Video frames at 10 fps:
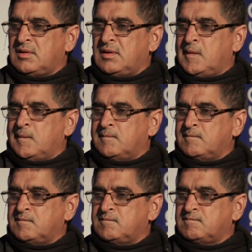
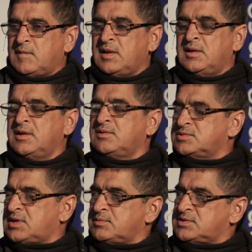and linked to
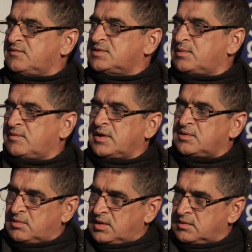some service
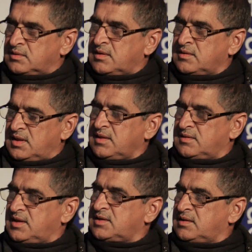provider or other. And
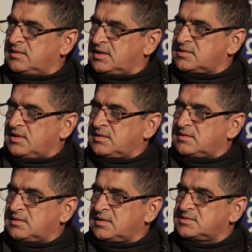
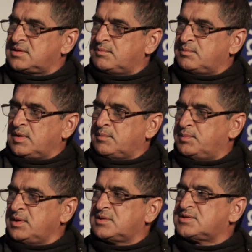that is a
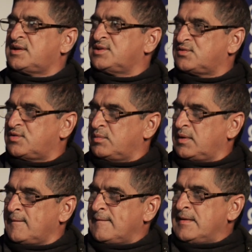big challenge for me.
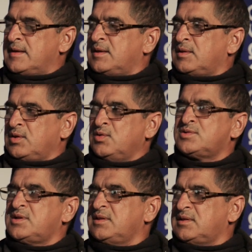
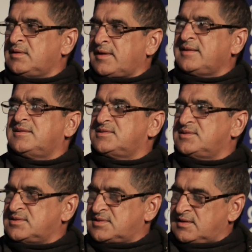Usually the right
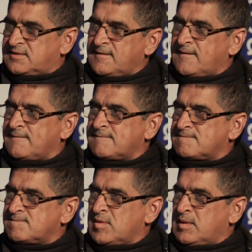decisions get taken,
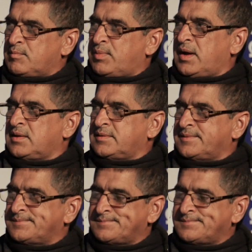but